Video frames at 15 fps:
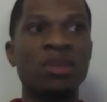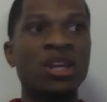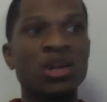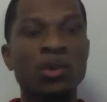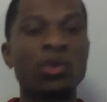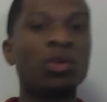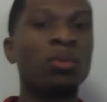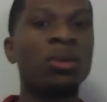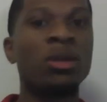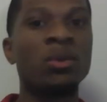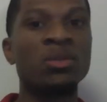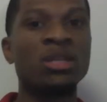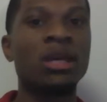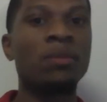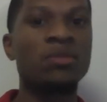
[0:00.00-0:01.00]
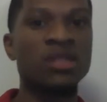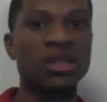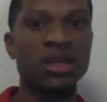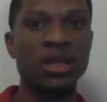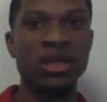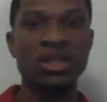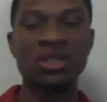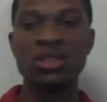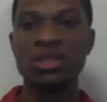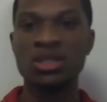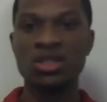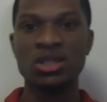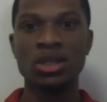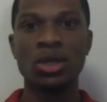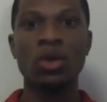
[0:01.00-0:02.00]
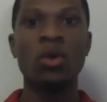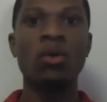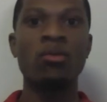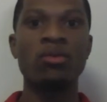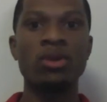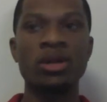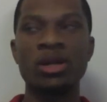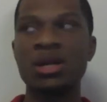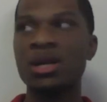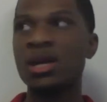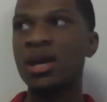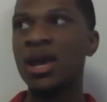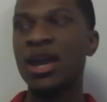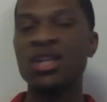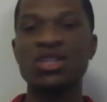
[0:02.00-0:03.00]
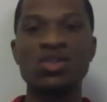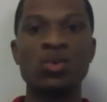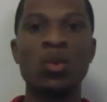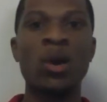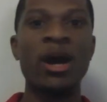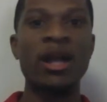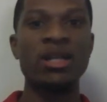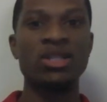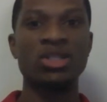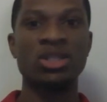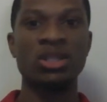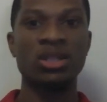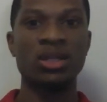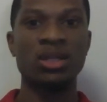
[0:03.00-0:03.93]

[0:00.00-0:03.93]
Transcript: in a room when it was empty and just, just look over and just watch